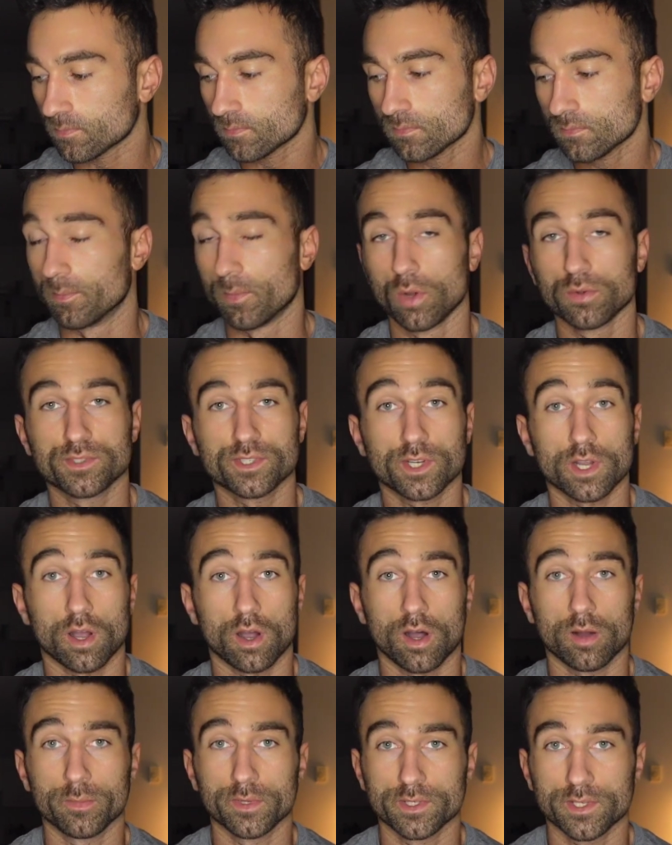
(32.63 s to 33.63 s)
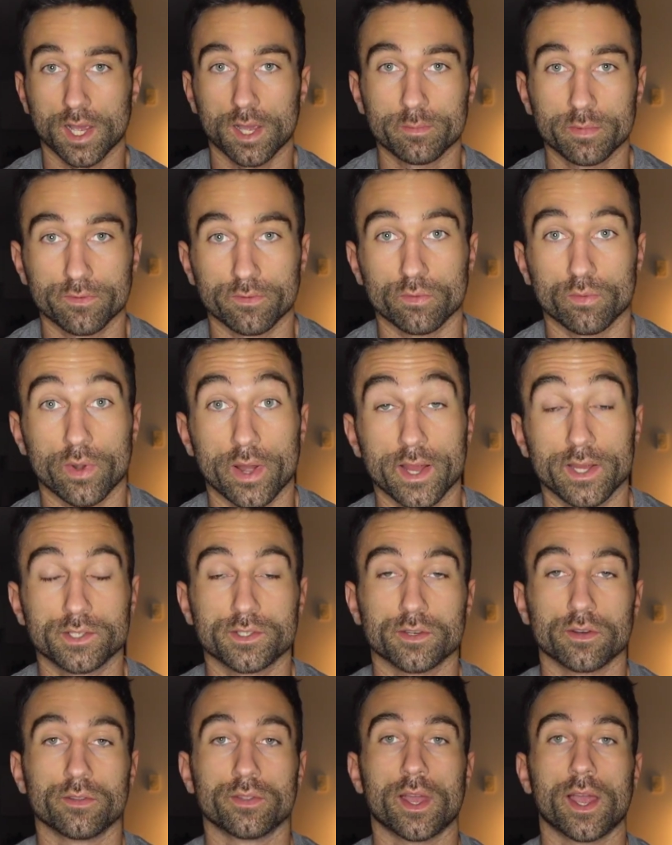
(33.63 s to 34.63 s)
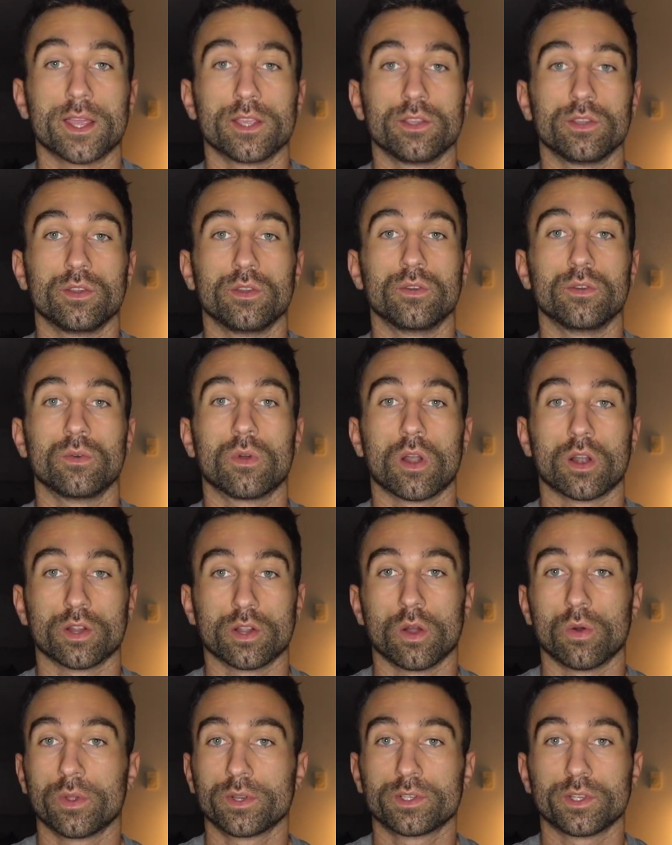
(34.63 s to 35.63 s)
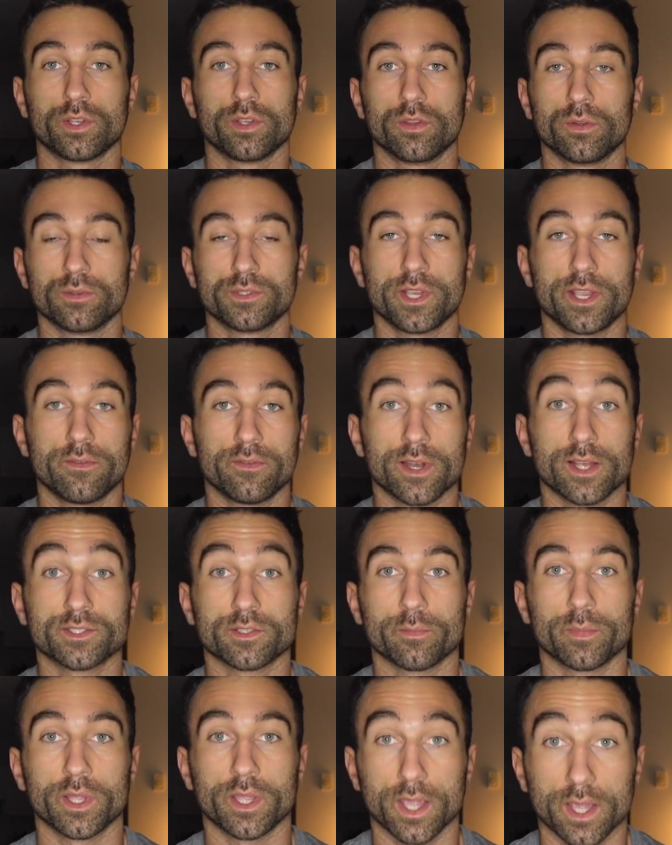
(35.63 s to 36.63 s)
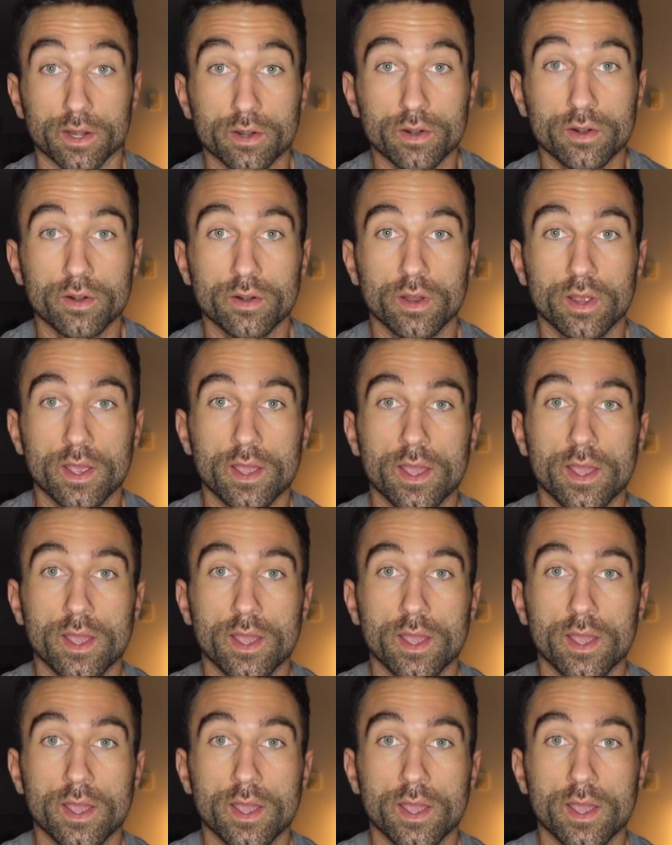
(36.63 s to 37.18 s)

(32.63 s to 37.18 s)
the most common type of eraser that you are going to use even as a beginner